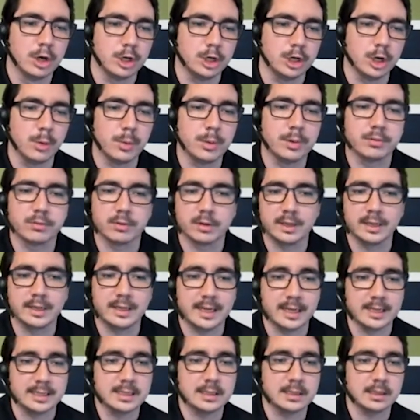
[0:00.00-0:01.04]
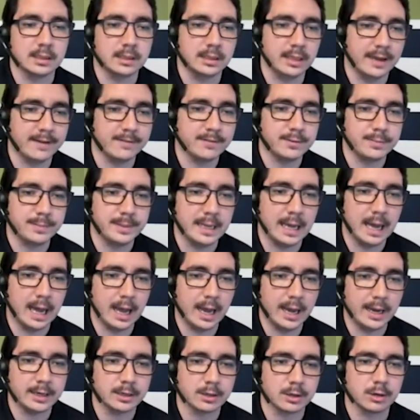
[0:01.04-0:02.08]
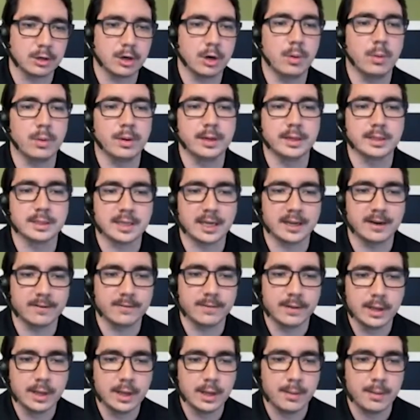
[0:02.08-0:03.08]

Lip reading: no one really gets left behind, or no one is kind of